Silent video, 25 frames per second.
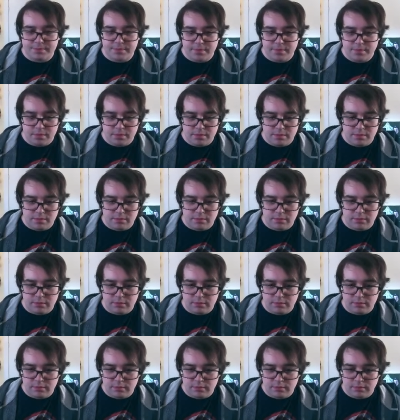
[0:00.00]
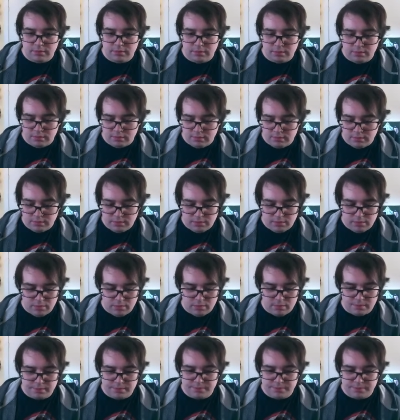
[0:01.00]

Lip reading: Nothing is said.